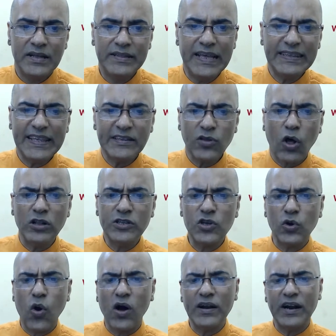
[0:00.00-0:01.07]
This is
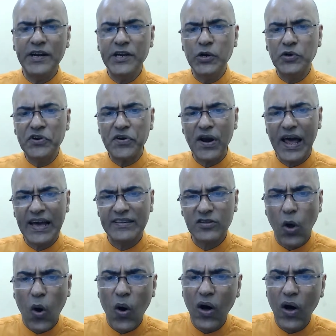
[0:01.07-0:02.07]
also gonna neutralize